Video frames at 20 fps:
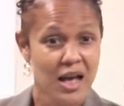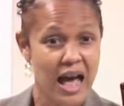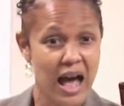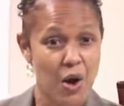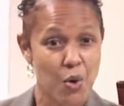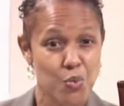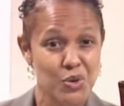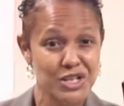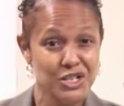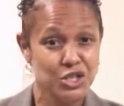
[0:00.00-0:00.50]

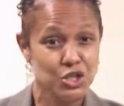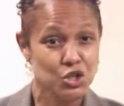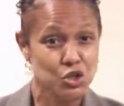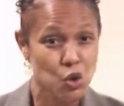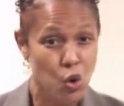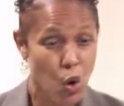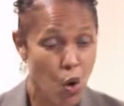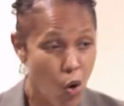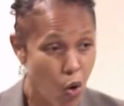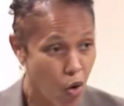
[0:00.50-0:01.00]
And we
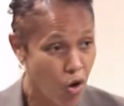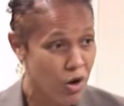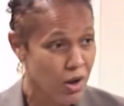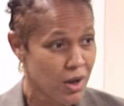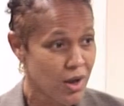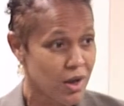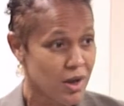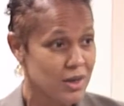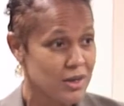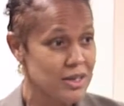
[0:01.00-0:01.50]
saw
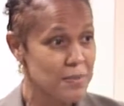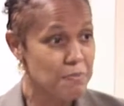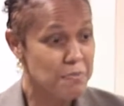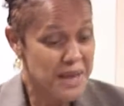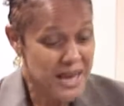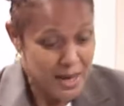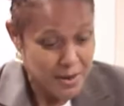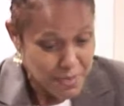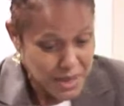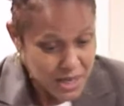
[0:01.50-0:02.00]
the
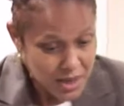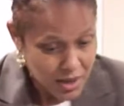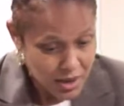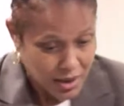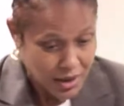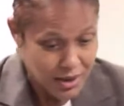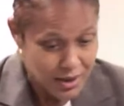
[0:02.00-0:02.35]
baby